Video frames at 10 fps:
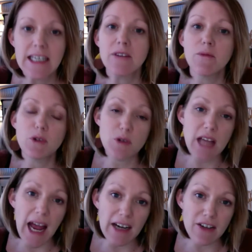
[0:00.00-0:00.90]
which was
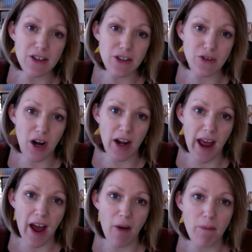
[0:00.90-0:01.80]
actually drawn
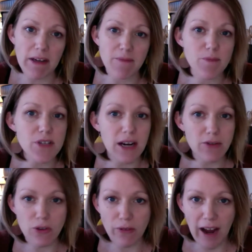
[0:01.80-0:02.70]
out by several
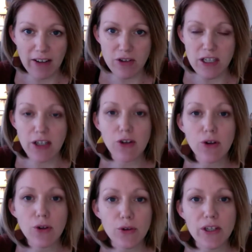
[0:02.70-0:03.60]
factors,
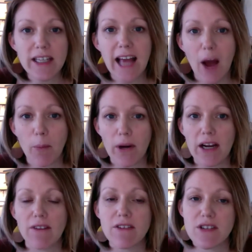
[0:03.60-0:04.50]
including the outbreak
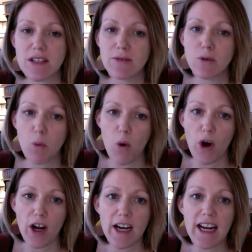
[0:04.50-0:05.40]
of the Civil
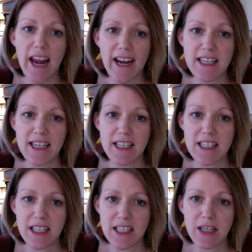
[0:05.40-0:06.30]
War in
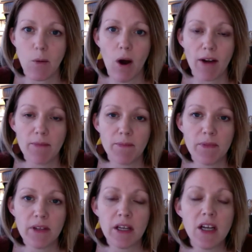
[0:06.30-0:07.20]
1861.
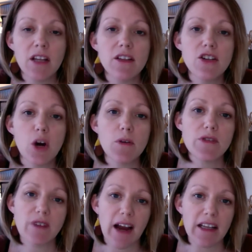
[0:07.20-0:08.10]
The dome was
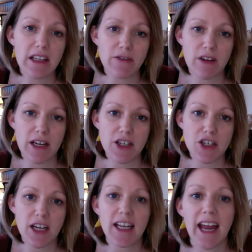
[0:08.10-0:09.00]
finally finished
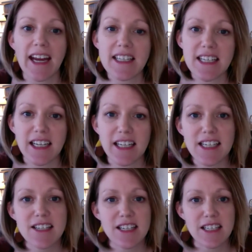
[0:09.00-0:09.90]
in
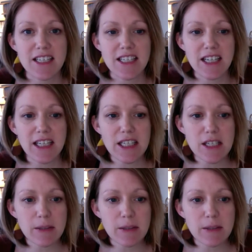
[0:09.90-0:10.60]
1866.